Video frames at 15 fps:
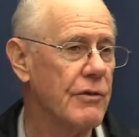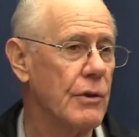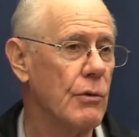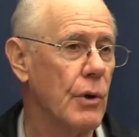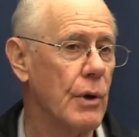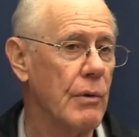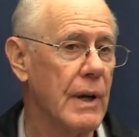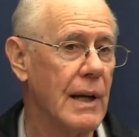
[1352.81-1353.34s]
for
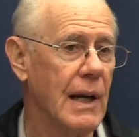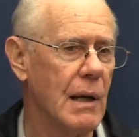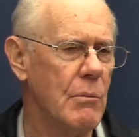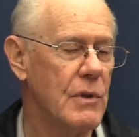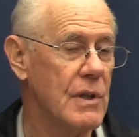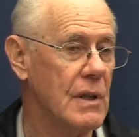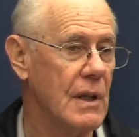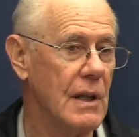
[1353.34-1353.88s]
Rotary
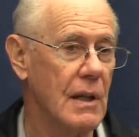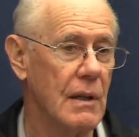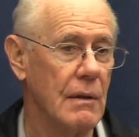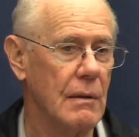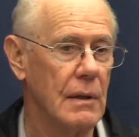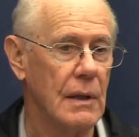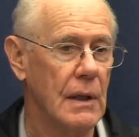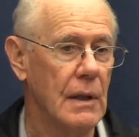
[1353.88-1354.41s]
clubs
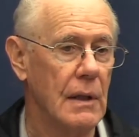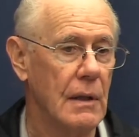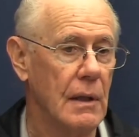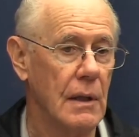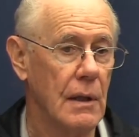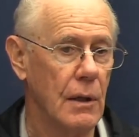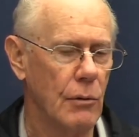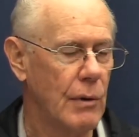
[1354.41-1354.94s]

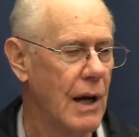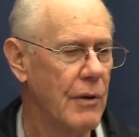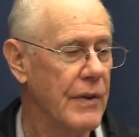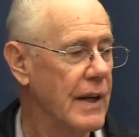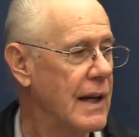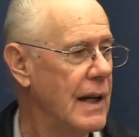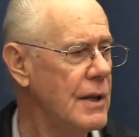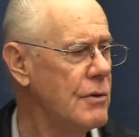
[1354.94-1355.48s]
around the
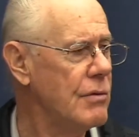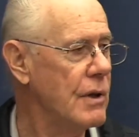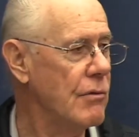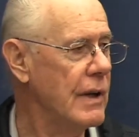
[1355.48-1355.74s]
country.